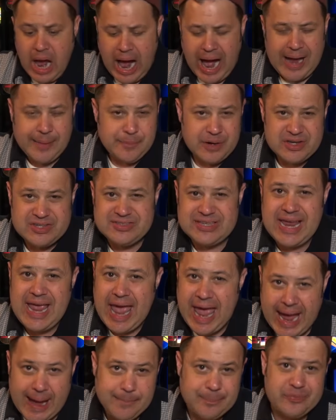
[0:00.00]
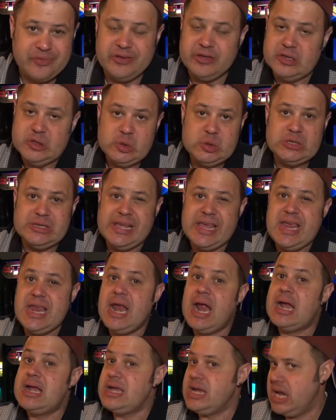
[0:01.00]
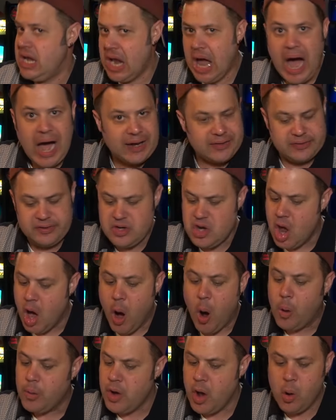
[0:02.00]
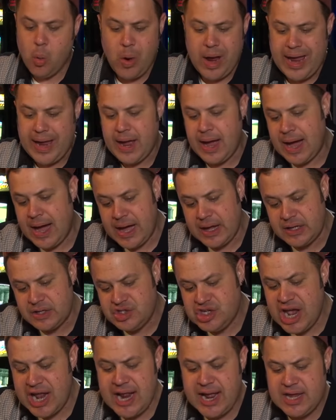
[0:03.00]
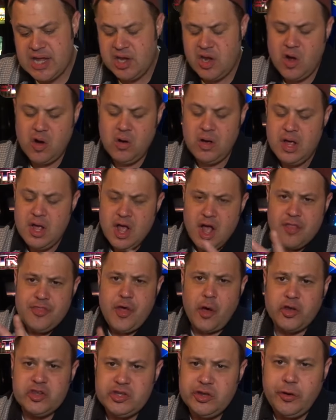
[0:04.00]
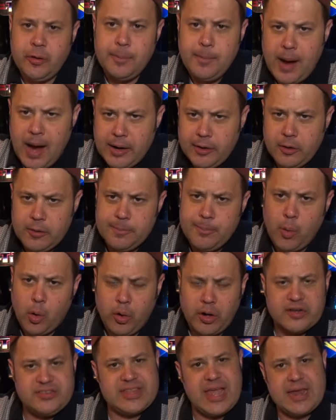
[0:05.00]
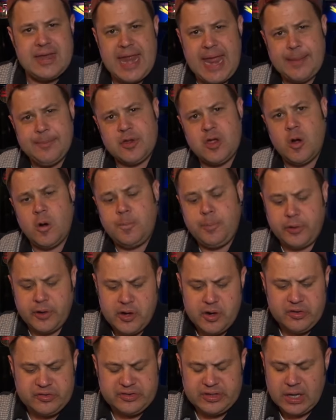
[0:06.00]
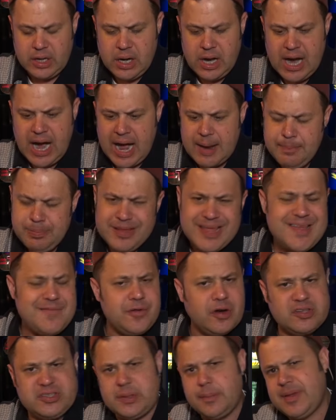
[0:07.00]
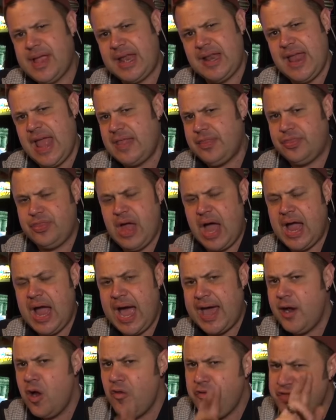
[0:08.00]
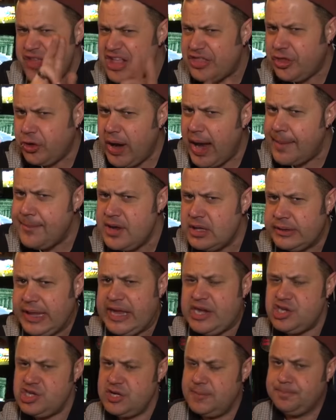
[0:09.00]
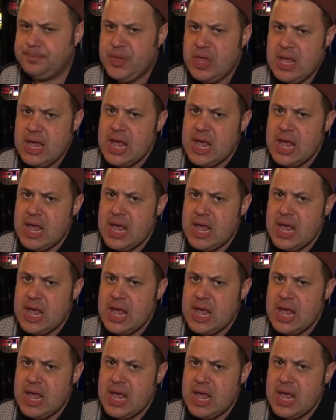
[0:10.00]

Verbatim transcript: I'm going to say absolutely not. No, no way. Uh, Jedi, you know, those little modern boards that Namco produce, uh, I believe there's some kind of, I, I don't think they're emulation.